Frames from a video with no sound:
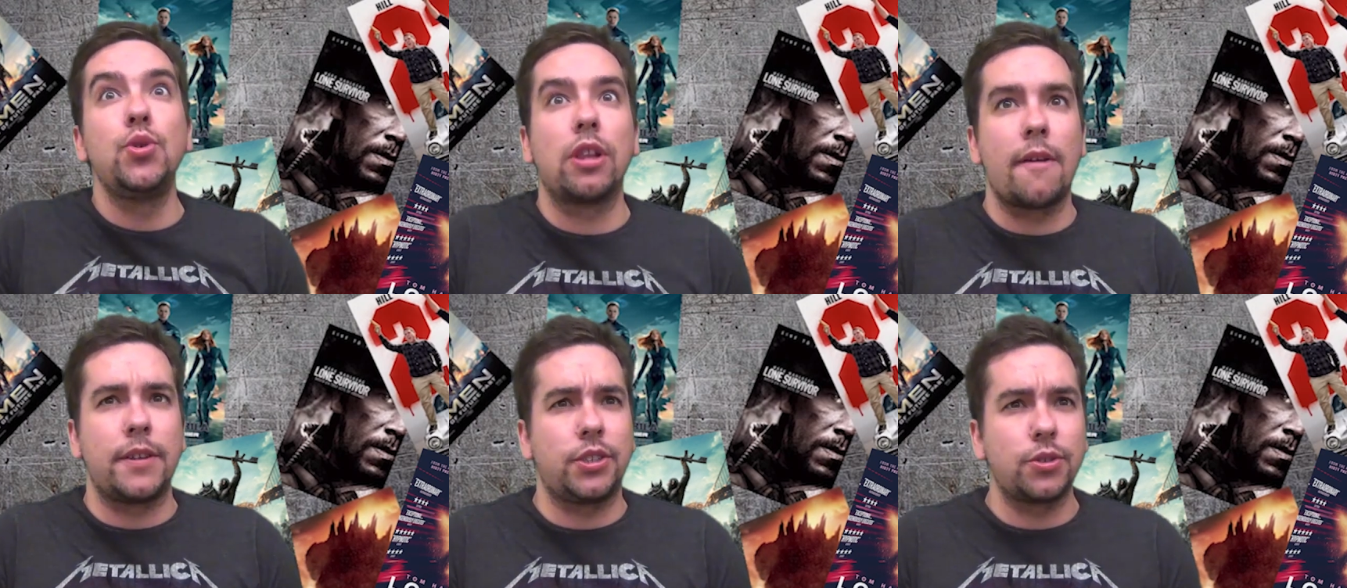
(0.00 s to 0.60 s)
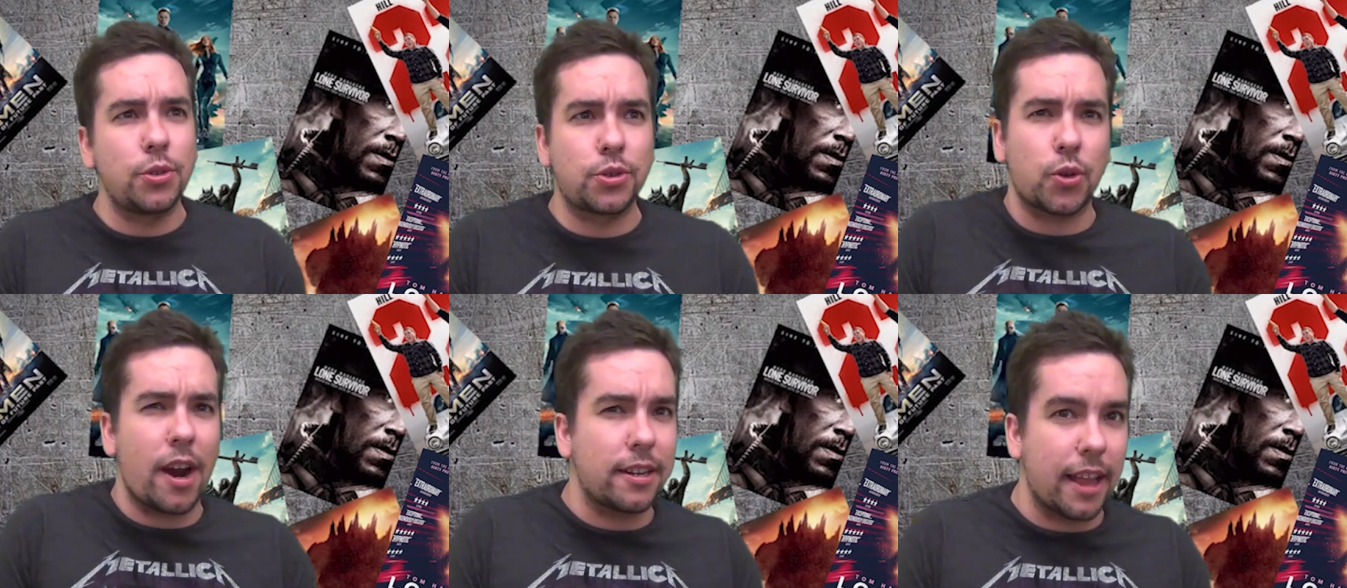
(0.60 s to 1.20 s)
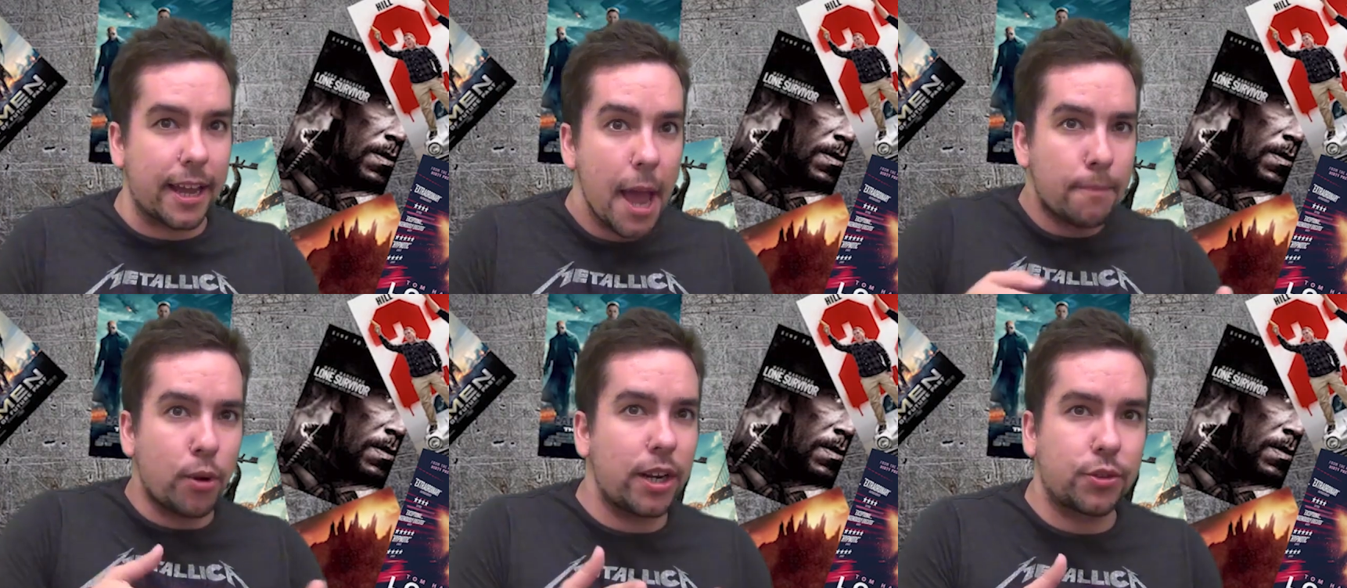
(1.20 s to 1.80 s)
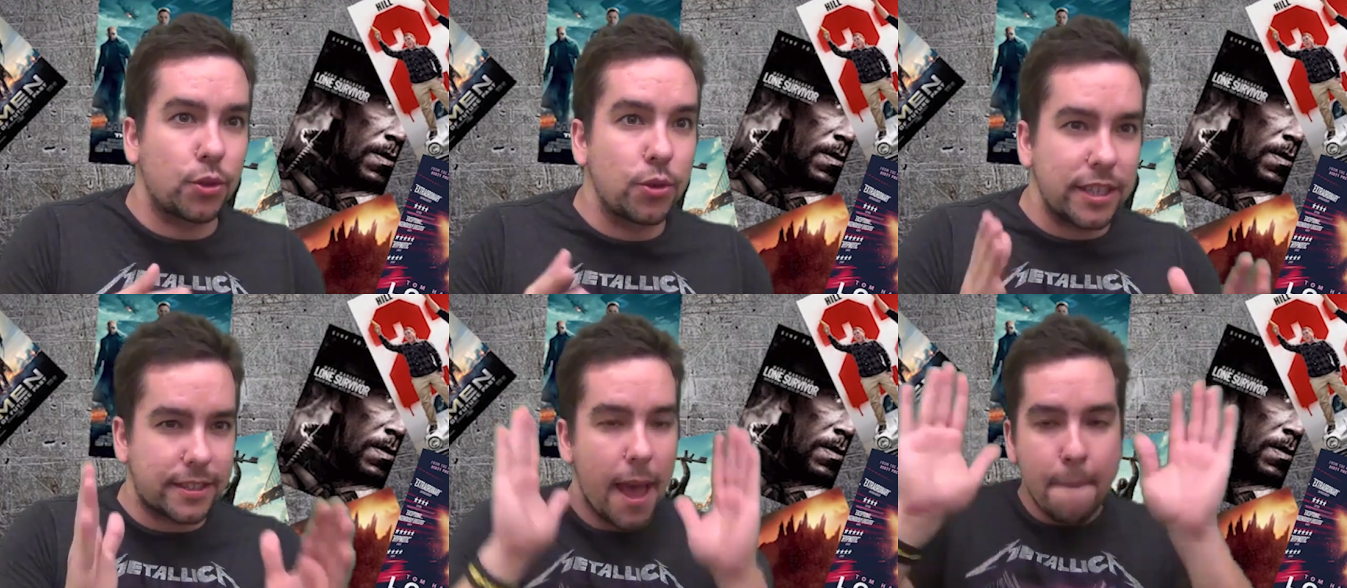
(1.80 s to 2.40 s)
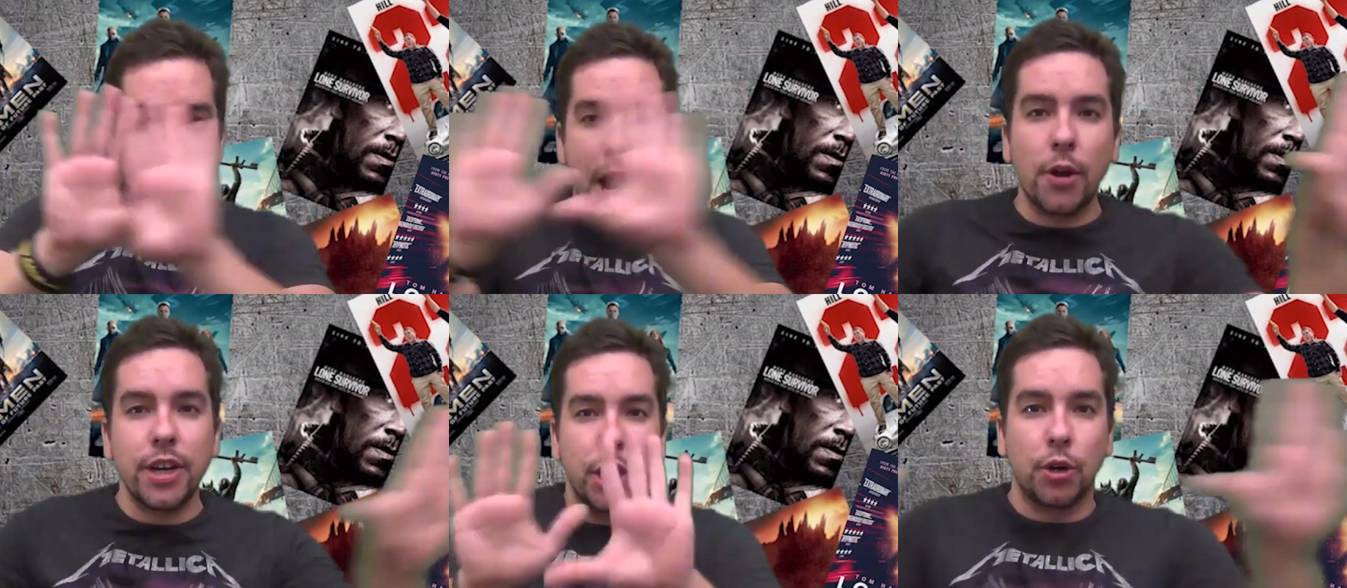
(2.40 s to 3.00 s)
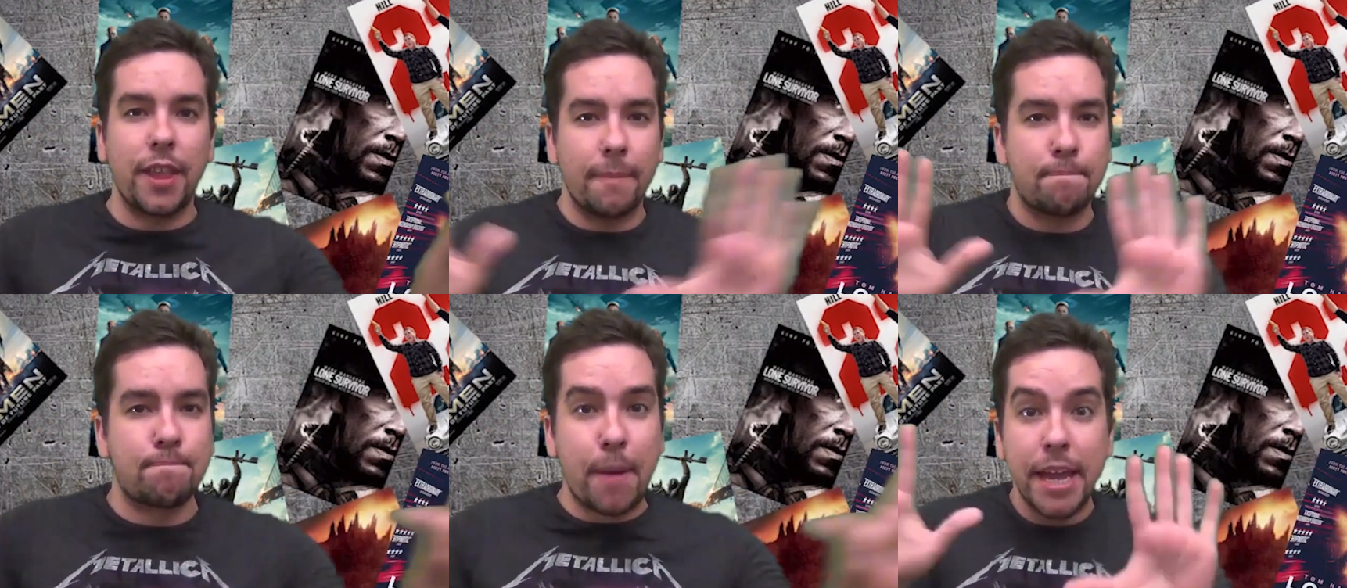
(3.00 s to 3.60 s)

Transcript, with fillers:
Speaker 1: new love interest who's trying to like break through this barrier that